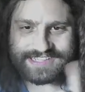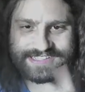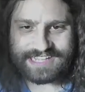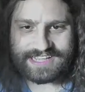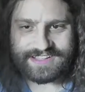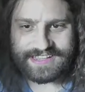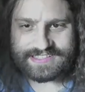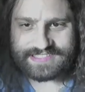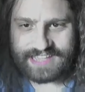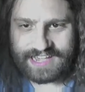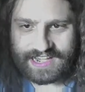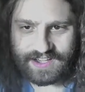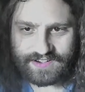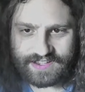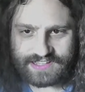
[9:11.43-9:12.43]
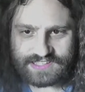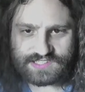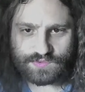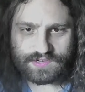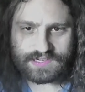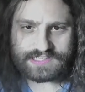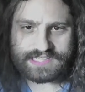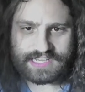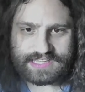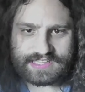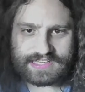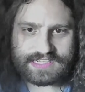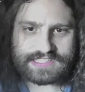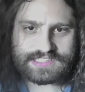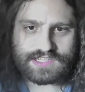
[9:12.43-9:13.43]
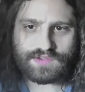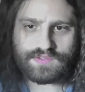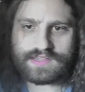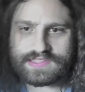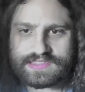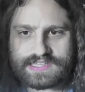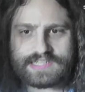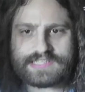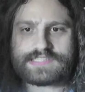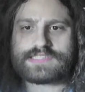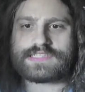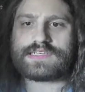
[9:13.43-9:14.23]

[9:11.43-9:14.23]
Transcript: I like that. Okay, so we're going to take this, go like this.